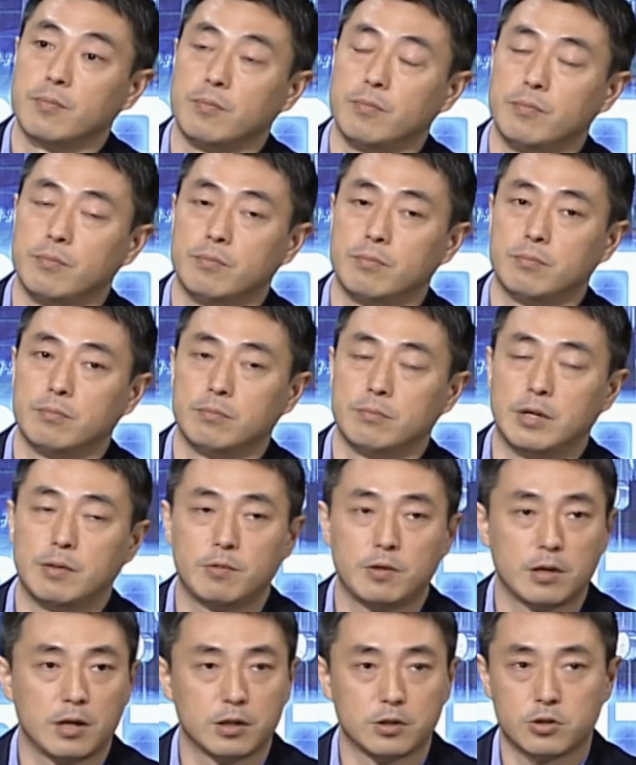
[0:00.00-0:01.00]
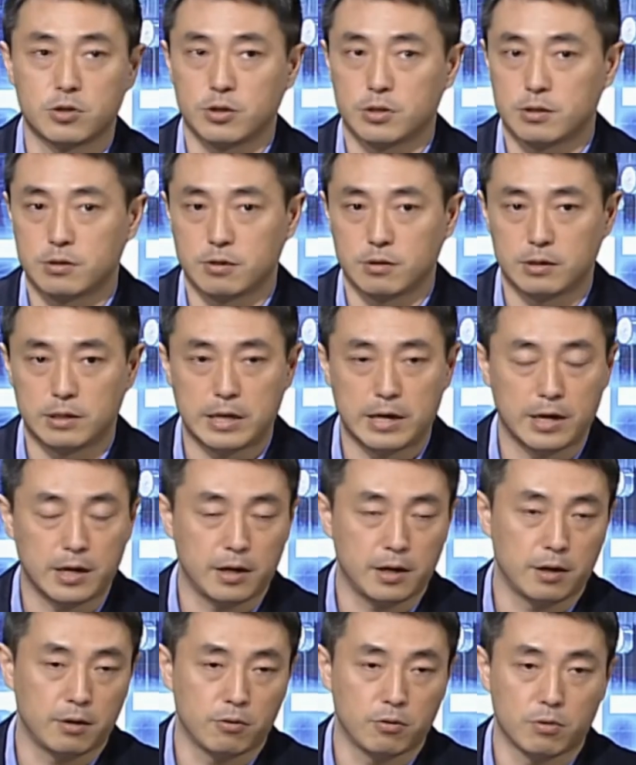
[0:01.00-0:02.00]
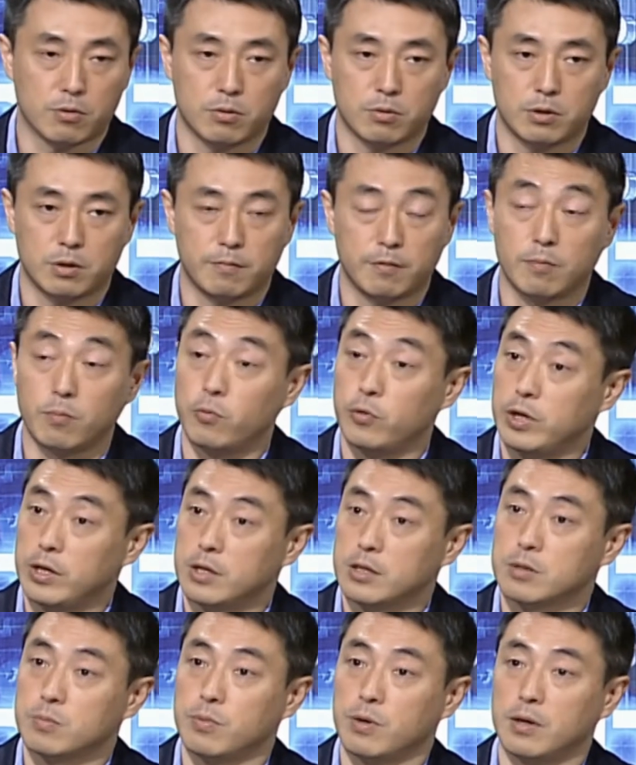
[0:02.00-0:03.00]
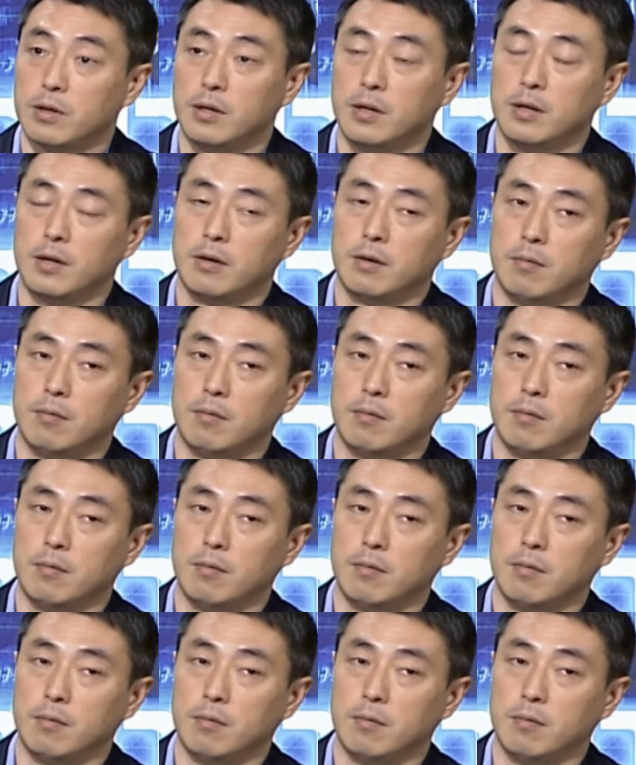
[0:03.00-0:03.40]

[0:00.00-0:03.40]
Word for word: Okay. Maybe not just a day or even weeks, but